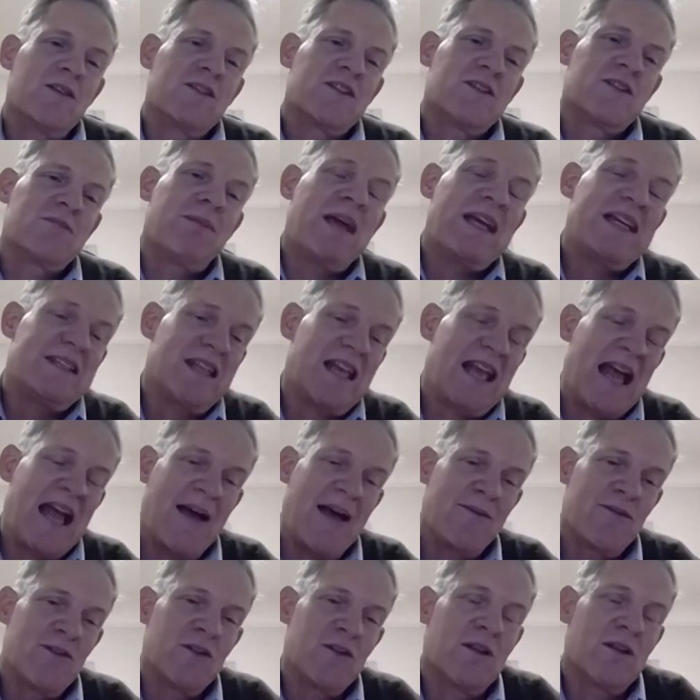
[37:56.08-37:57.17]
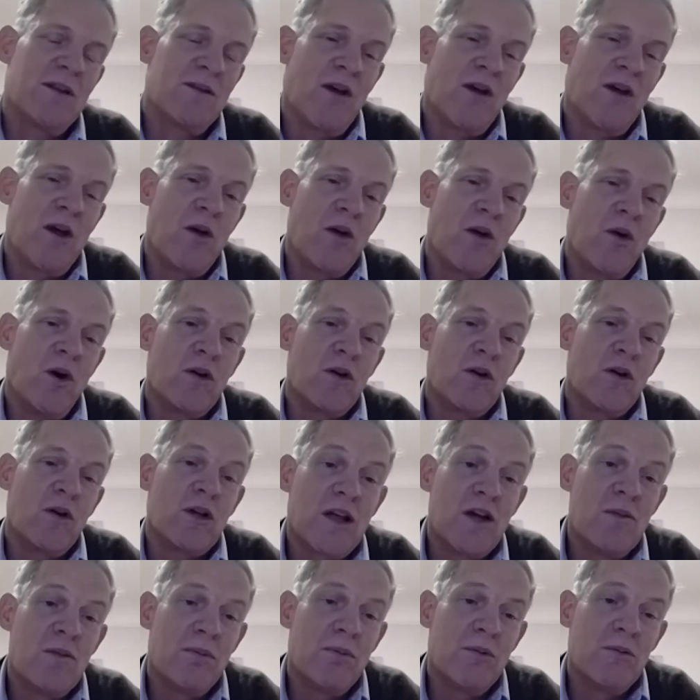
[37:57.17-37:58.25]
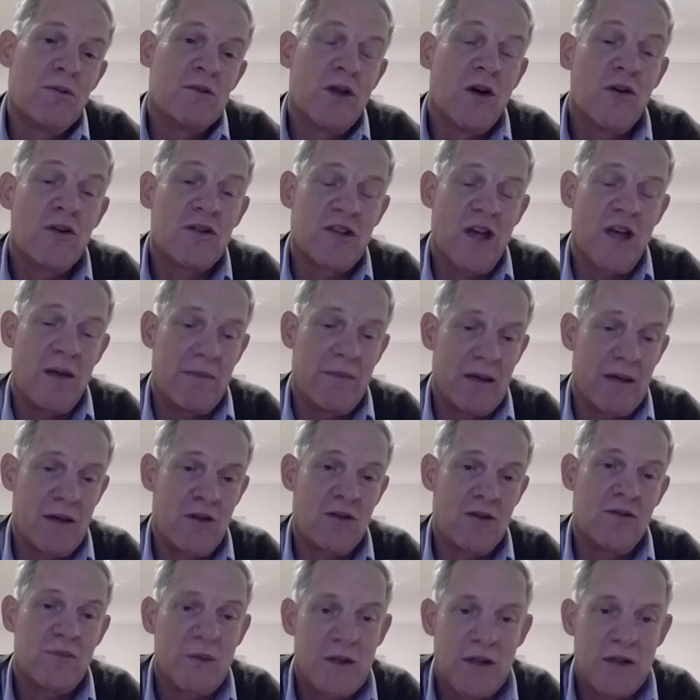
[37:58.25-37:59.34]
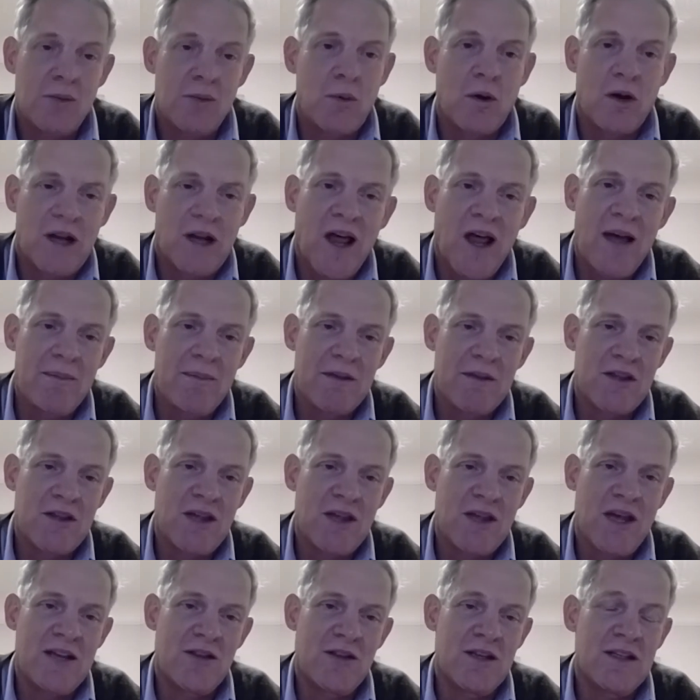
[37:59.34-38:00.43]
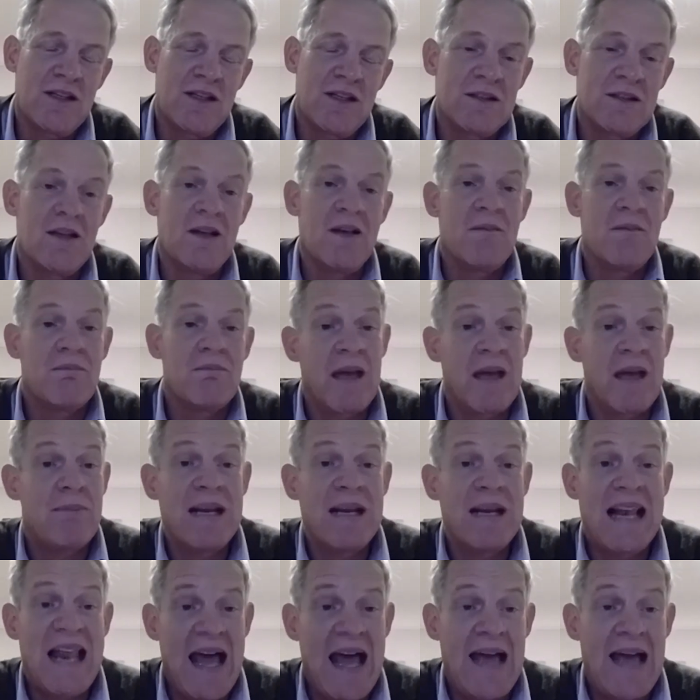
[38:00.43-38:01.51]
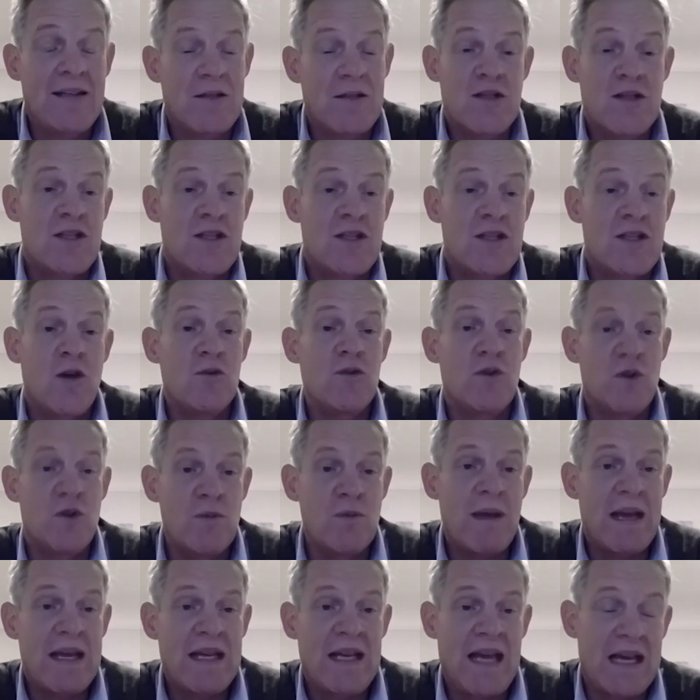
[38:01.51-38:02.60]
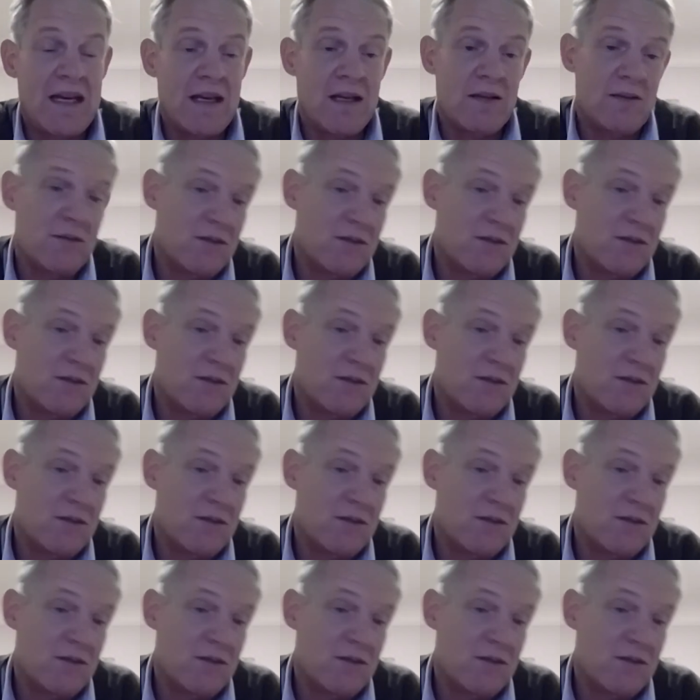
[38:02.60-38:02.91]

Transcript: space they have to devote on global long-term issues, which is what climate change is, may be less. And so you may get a